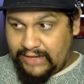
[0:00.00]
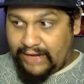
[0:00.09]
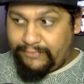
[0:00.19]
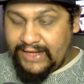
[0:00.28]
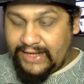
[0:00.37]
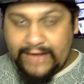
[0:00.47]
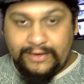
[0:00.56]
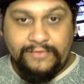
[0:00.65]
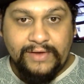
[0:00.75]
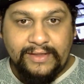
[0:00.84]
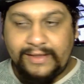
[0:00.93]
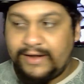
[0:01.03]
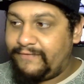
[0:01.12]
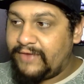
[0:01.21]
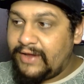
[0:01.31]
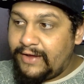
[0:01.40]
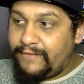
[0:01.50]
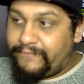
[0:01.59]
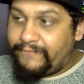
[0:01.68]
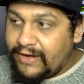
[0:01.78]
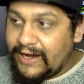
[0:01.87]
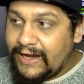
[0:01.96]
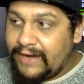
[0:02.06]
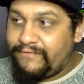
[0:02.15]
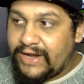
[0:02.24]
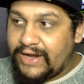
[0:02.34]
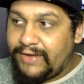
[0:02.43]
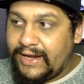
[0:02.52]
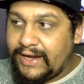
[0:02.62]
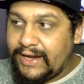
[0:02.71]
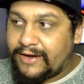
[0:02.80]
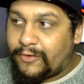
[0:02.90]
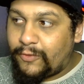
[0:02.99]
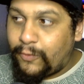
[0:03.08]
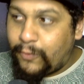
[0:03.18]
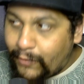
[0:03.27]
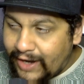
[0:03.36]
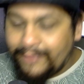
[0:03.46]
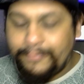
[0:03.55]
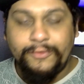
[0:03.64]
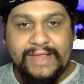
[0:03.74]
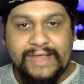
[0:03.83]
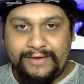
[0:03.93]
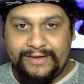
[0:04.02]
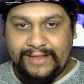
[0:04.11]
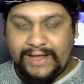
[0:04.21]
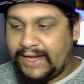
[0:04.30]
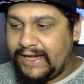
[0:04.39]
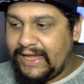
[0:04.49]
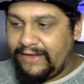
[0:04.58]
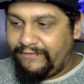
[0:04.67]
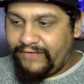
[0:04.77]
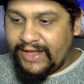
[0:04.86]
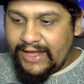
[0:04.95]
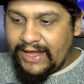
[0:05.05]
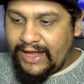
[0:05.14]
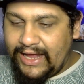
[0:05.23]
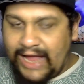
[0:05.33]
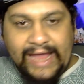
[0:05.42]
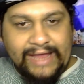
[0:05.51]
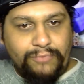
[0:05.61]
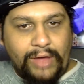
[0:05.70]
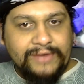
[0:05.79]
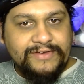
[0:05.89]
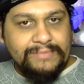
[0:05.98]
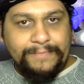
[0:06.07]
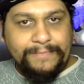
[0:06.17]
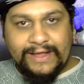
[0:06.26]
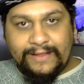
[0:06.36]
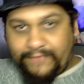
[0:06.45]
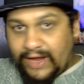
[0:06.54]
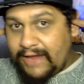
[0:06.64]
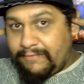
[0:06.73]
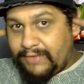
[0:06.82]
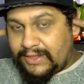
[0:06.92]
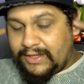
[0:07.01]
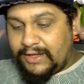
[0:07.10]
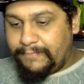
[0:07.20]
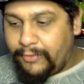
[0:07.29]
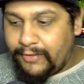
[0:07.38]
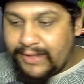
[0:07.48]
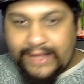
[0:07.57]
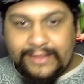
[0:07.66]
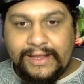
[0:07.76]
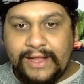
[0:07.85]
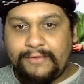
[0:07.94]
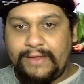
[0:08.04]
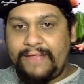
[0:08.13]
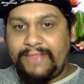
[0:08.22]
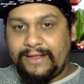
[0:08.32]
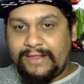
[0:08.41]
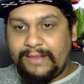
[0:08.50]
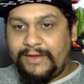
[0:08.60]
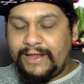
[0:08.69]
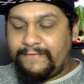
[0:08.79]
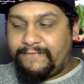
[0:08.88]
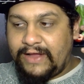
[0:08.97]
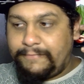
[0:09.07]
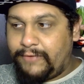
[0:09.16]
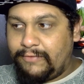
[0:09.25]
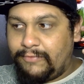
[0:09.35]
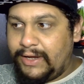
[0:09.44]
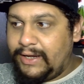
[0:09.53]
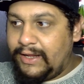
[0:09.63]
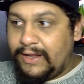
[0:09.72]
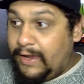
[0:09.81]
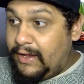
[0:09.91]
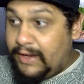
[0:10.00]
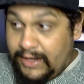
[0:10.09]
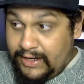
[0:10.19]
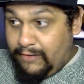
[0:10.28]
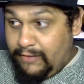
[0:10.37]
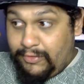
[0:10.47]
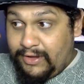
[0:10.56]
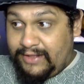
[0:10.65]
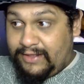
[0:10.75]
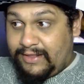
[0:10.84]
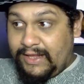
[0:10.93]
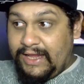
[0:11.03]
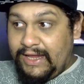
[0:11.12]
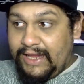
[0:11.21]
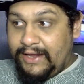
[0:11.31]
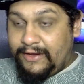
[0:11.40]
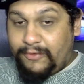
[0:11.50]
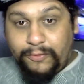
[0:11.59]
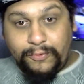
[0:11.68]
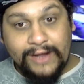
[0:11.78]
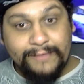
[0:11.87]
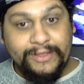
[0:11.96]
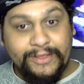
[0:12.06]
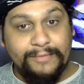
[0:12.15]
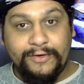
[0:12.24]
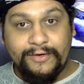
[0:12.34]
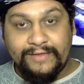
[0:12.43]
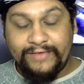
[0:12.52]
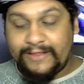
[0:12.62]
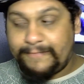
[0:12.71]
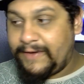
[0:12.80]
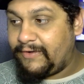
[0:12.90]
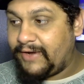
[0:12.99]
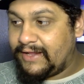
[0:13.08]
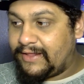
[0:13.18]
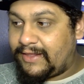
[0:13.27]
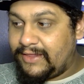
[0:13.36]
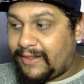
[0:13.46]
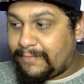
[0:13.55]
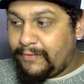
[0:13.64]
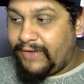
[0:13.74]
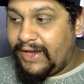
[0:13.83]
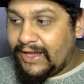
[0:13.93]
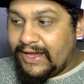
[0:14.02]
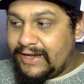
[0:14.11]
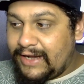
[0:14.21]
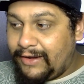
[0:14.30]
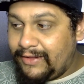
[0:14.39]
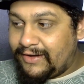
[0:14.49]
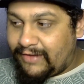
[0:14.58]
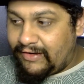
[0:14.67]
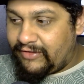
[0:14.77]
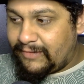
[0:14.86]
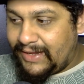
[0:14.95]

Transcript: really cannot stress this enough. Very, very incredible sound design. If I watched it on my PS5 with the Pulse headset, so I had like simulated 5.1. It was an incredibly immersive experience. So this movie not only deserves to be